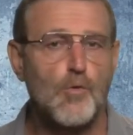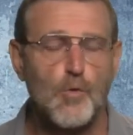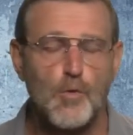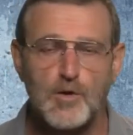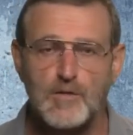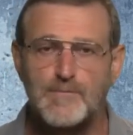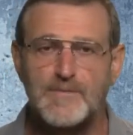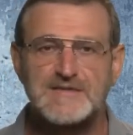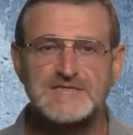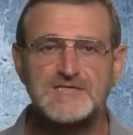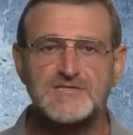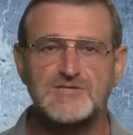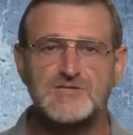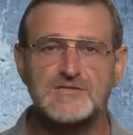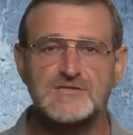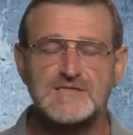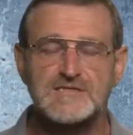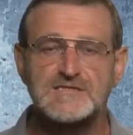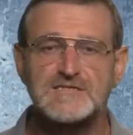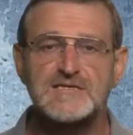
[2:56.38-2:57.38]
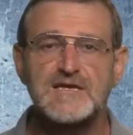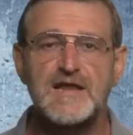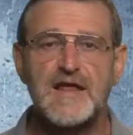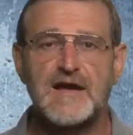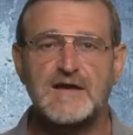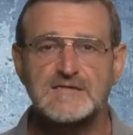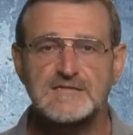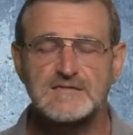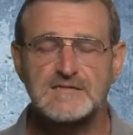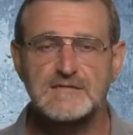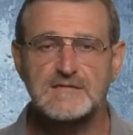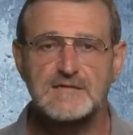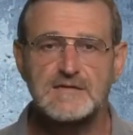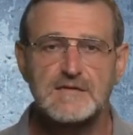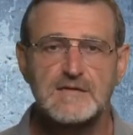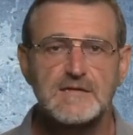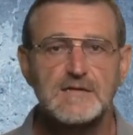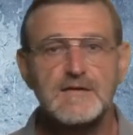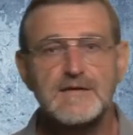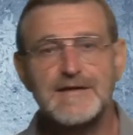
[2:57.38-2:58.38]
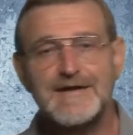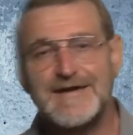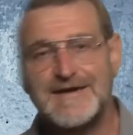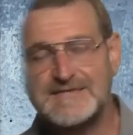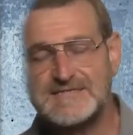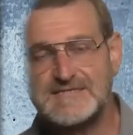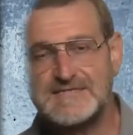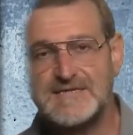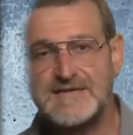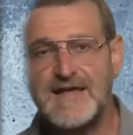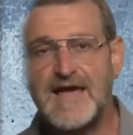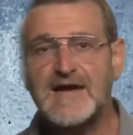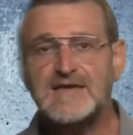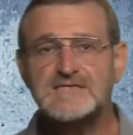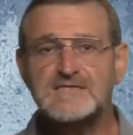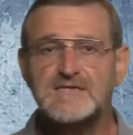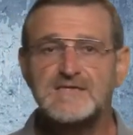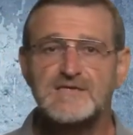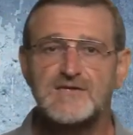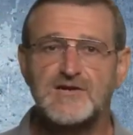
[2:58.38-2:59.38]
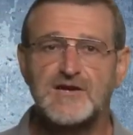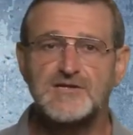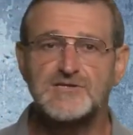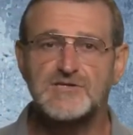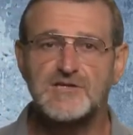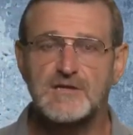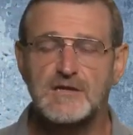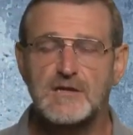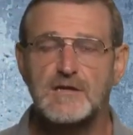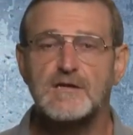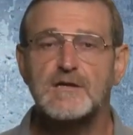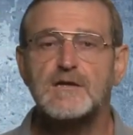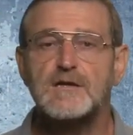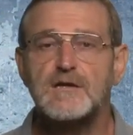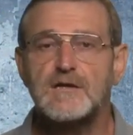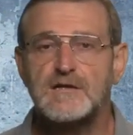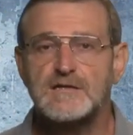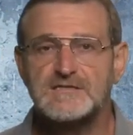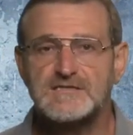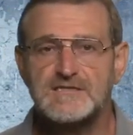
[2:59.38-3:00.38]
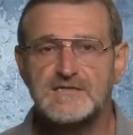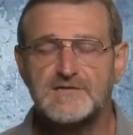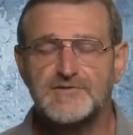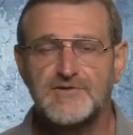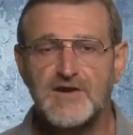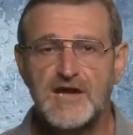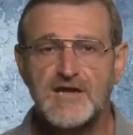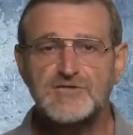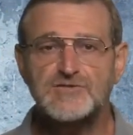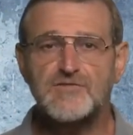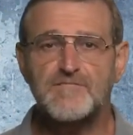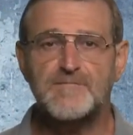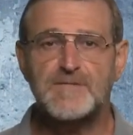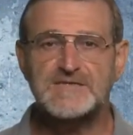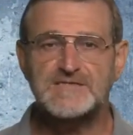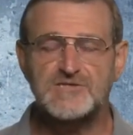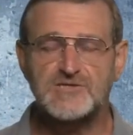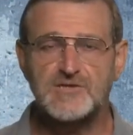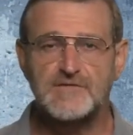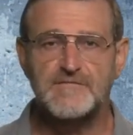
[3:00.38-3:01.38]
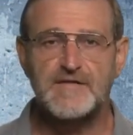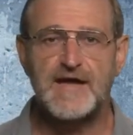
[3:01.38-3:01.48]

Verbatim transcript: all positions in the text. At the next iteration, the range of position